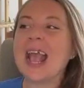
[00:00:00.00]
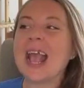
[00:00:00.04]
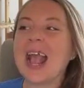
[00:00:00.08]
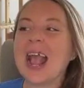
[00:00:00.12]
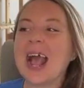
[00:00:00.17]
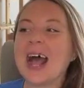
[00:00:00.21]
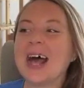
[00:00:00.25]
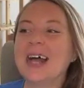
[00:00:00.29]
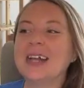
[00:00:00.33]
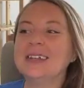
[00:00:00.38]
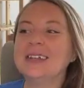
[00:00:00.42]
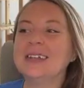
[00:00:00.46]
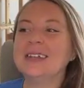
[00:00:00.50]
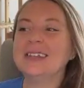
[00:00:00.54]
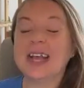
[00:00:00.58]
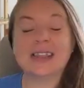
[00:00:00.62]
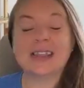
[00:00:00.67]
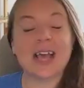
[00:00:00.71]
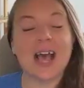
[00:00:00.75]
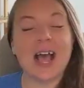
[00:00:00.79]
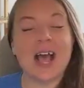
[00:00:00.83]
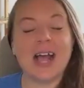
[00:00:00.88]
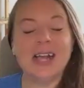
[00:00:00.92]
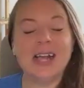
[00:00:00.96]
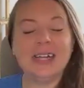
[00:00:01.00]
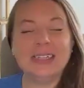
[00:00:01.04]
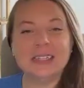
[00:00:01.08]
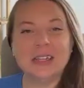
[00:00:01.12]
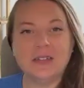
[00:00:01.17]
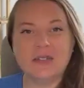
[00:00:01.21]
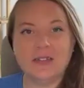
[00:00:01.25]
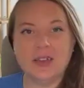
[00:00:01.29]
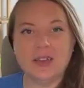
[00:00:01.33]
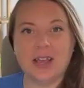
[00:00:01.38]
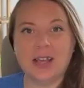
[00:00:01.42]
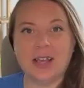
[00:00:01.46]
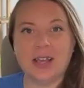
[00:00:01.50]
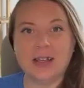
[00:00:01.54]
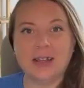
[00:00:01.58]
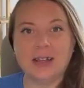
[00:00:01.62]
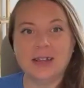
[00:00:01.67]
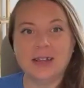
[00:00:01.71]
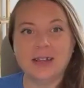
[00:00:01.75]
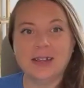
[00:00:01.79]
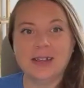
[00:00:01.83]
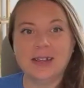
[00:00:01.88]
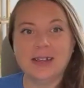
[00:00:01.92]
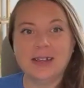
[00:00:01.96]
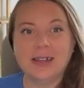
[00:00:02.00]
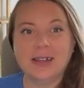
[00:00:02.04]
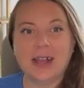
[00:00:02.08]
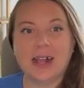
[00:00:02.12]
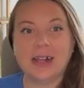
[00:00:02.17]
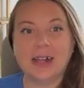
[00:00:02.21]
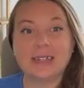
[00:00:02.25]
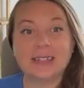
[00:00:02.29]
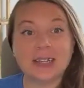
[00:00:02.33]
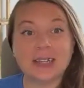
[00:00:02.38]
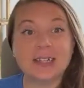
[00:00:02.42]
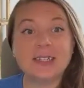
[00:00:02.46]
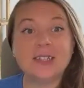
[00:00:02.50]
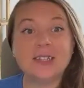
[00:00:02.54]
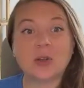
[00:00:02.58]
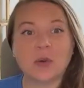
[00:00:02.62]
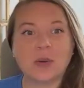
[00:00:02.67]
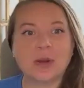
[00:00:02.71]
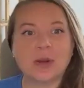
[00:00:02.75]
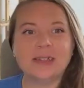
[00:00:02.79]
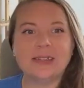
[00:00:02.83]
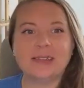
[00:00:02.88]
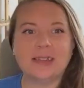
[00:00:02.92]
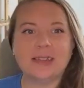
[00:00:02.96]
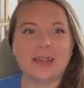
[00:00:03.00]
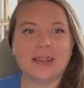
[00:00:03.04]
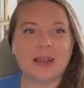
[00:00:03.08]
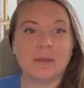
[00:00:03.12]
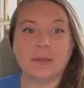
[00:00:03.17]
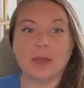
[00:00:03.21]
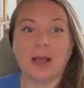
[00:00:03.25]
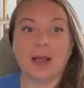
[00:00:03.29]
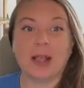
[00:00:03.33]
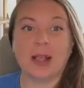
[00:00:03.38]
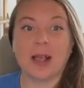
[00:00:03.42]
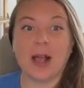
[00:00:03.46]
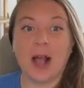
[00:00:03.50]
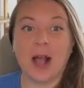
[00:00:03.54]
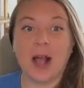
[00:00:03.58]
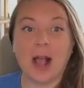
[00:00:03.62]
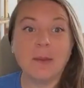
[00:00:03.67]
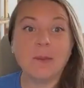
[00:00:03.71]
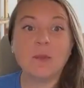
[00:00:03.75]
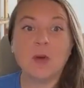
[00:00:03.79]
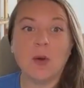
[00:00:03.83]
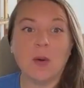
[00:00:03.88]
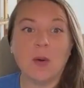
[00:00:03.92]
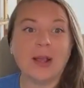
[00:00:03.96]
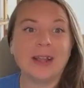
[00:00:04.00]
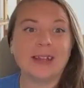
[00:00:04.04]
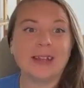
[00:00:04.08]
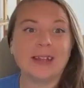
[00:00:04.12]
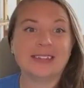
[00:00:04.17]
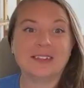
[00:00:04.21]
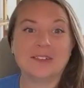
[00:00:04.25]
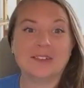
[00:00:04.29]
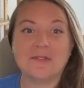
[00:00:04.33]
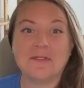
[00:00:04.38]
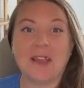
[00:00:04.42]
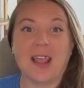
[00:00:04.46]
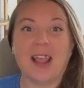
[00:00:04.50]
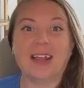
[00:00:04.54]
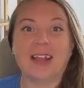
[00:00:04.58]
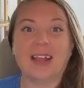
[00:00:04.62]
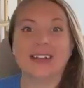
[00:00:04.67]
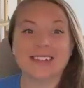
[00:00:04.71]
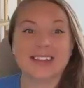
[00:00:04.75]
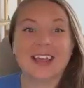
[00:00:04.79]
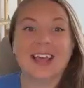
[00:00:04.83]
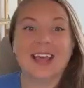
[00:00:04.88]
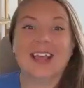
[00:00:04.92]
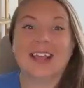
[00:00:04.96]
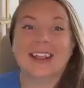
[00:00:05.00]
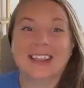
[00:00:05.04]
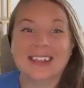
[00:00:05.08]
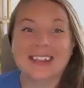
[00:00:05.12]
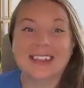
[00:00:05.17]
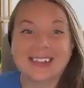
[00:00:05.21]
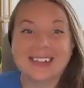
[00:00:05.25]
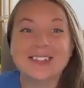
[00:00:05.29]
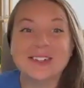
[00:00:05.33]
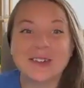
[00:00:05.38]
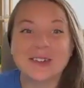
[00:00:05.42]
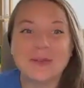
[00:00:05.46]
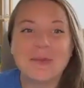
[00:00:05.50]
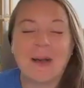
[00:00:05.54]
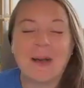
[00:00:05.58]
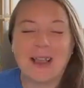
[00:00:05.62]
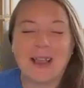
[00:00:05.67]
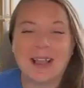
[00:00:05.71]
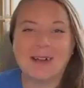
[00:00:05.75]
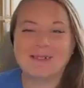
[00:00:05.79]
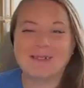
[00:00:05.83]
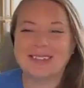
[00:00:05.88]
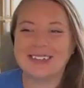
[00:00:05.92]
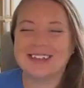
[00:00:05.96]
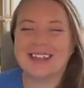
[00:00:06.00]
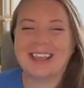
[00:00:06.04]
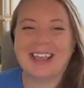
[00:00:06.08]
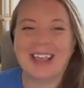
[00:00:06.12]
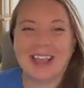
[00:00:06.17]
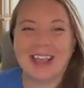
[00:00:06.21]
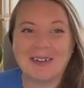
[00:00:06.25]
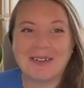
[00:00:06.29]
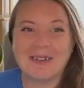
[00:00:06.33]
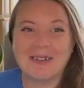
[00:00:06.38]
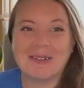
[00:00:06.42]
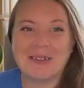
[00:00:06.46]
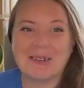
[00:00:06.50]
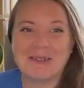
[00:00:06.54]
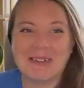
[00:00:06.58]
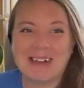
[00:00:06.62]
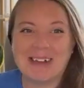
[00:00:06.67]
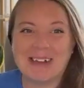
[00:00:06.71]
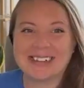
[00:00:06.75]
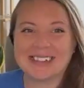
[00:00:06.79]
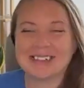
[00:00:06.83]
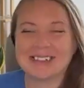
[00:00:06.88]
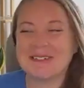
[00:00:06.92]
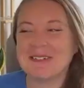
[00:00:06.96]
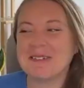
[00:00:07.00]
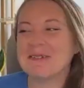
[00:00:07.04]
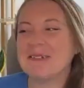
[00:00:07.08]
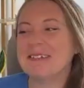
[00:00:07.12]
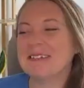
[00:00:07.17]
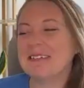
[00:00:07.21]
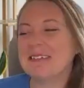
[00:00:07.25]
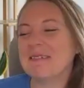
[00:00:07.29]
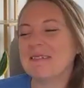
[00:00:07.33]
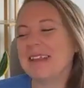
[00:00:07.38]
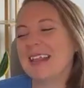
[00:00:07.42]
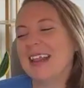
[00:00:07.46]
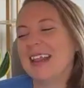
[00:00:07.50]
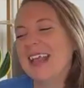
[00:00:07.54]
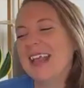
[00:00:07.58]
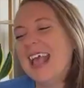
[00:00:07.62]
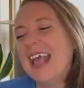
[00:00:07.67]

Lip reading: And at the end of it, I said to Quincy, I'm like, I'm going to faint. You might have to carry me back to the room or something.